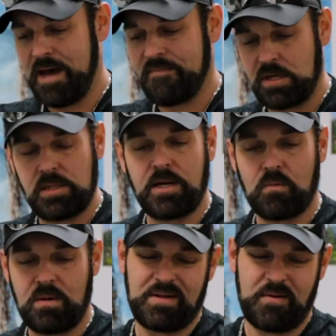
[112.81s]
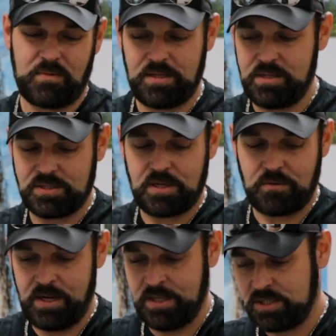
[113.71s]
I have a clear one, but I wanted to use the
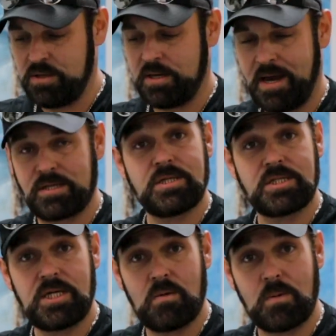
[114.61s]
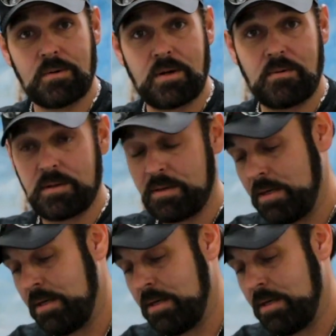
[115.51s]
green so you can actually see what we're doing.